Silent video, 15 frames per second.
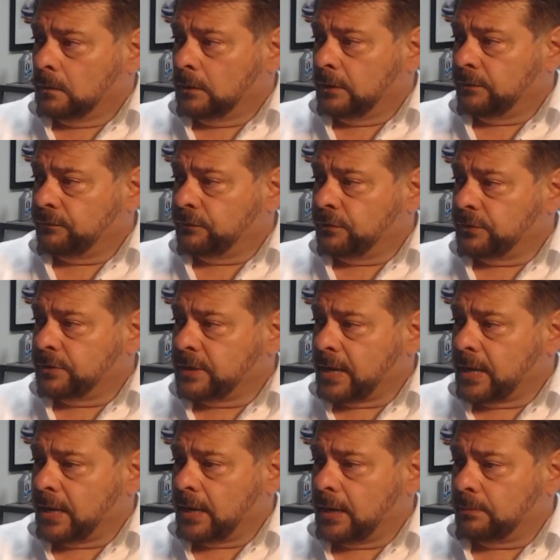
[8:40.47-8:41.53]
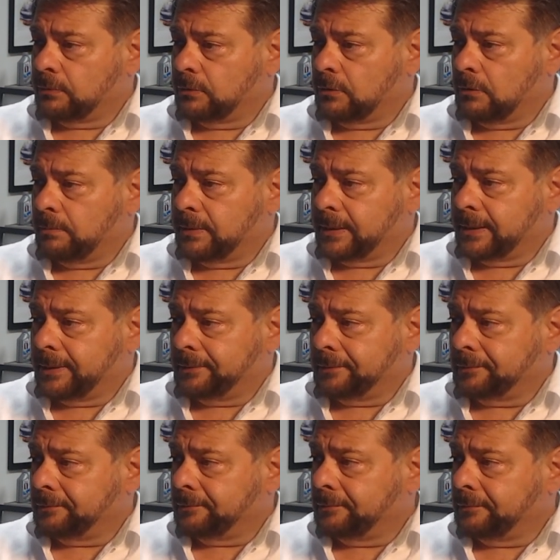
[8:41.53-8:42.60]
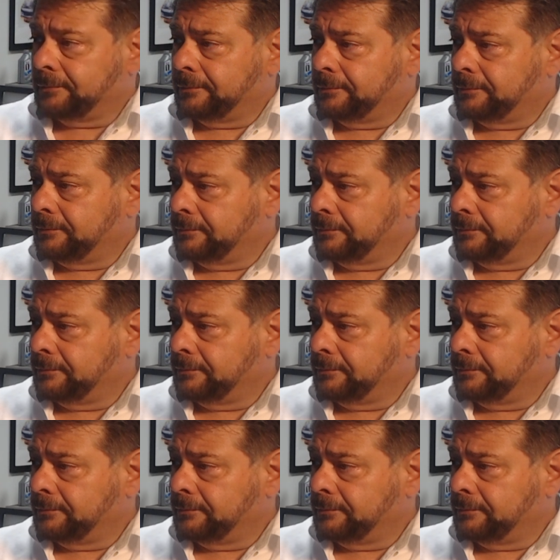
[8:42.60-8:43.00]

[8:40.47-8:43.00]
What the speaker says: Lifter type, we'll go mechanical